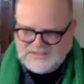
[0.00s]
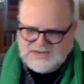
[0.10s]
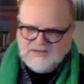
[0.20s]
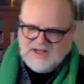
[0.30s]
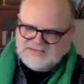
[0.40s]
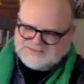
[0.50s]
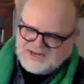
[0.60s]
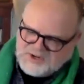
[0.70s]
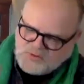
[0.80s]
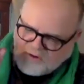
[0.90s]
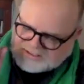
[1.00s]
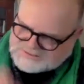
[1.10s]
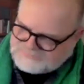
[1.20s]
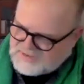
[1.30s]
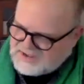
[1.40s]
"Now, I'll tell you
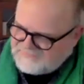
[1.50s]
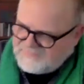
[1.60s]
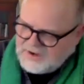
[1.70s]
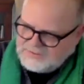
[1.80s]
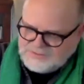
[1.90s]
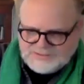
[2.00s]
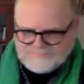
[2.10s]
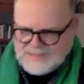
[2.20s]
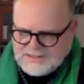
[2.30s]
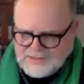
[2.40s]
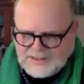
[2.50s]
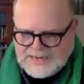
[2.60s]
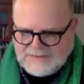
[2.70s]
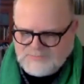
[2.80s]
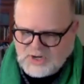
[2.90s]
what, my friend.
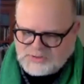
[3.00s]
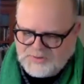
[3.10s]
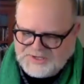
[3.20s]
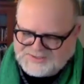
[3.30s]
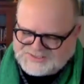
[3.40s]
I am not going to